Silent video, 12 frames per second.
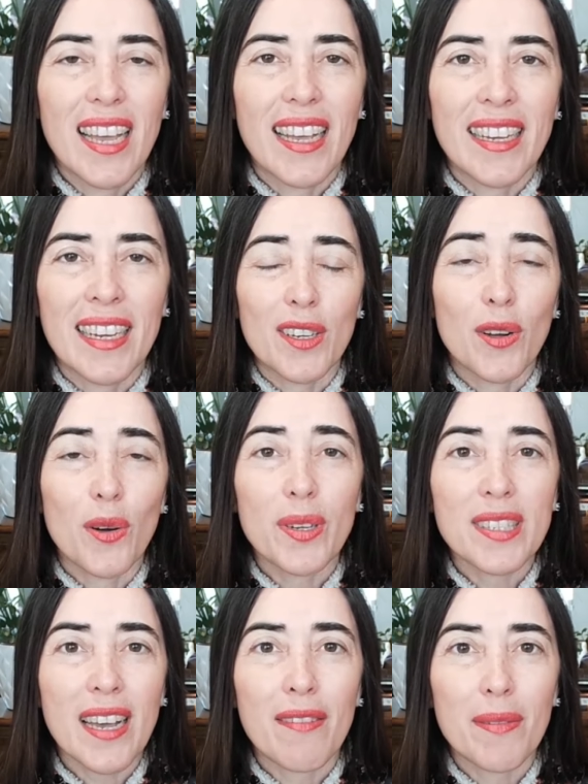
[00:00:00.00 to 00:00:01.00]
And
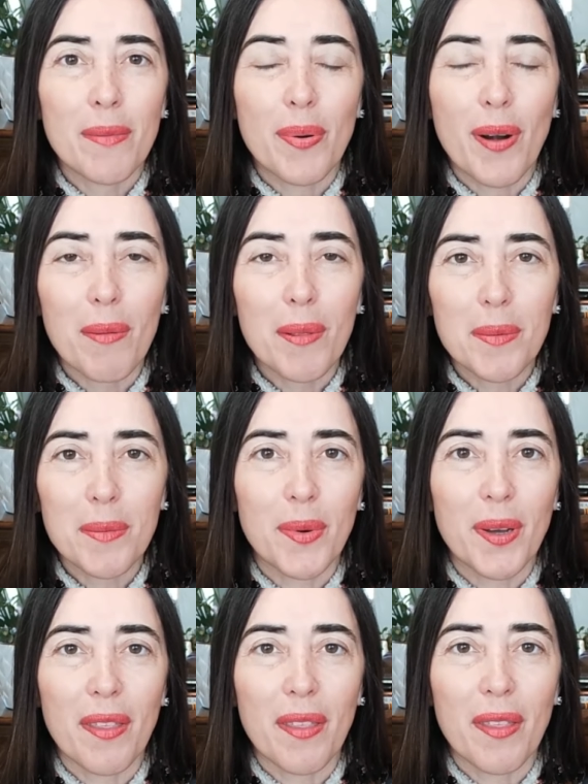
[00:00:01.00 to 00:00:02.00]
always have a problem
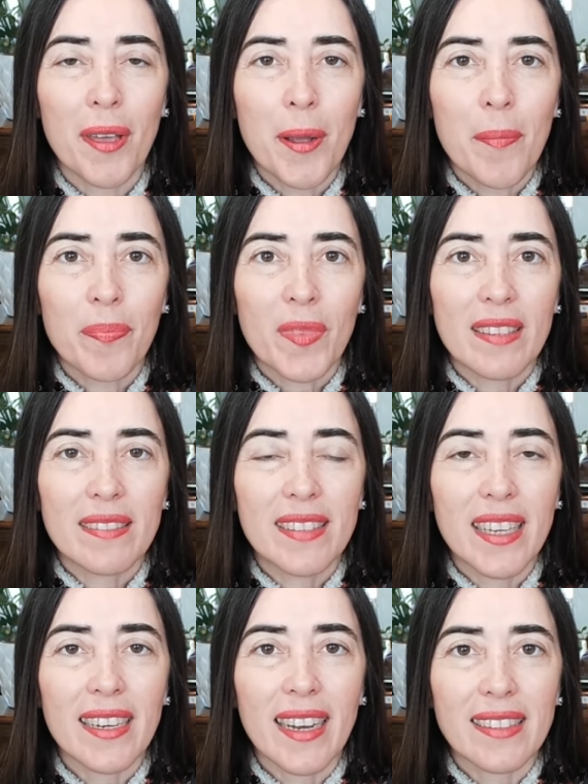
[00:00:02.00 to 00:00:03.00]
with
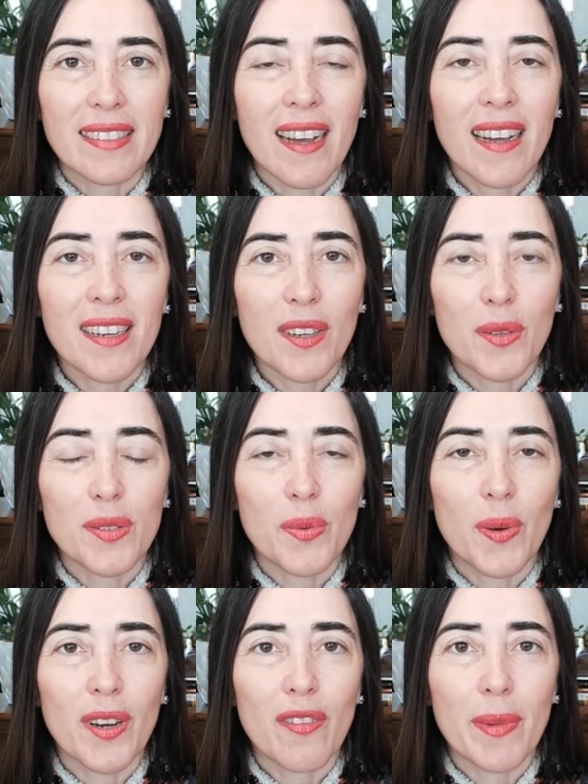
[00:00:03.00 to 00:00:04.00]
Thich Nhat Hanh, who's
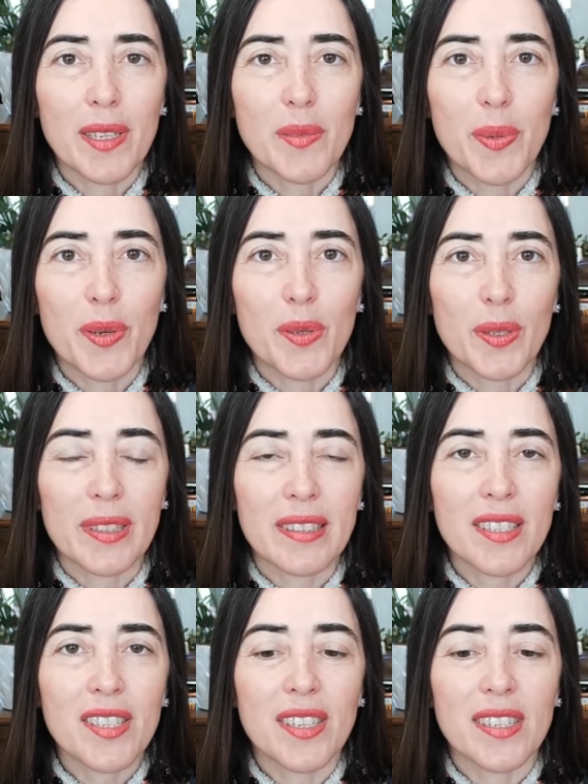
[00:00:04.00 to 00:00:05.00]
one of my spiritual
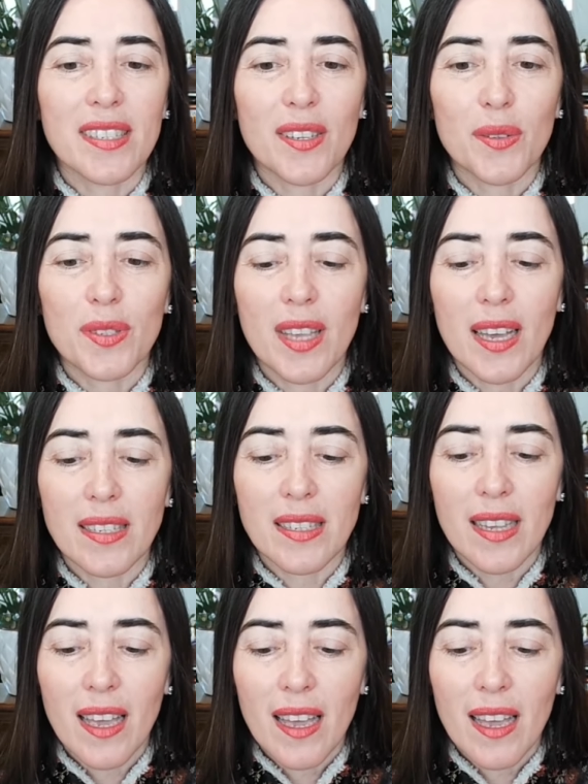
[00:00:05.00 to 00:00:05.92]
teachers, who says